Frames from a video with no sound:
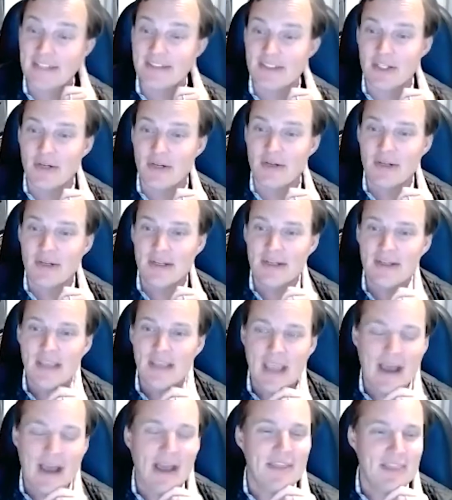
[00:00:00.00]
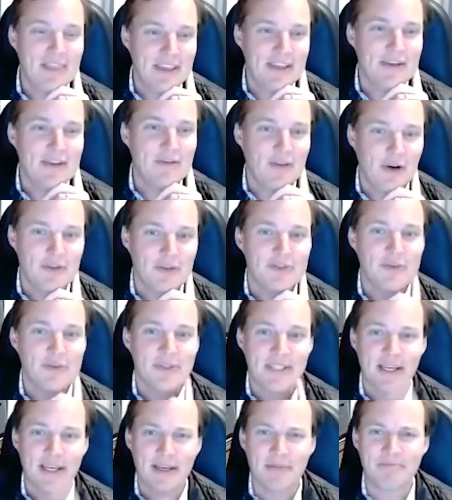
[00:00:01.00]
So yeah, I think it evolves
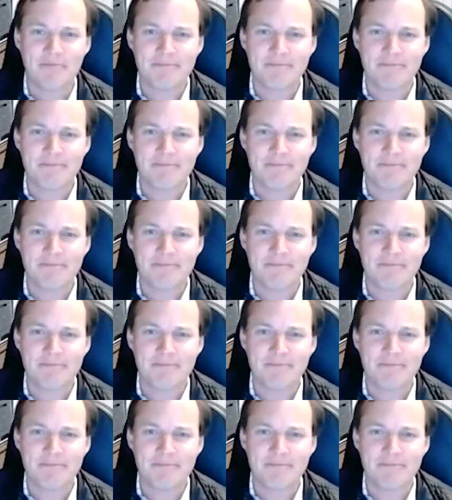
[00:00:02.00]
with time.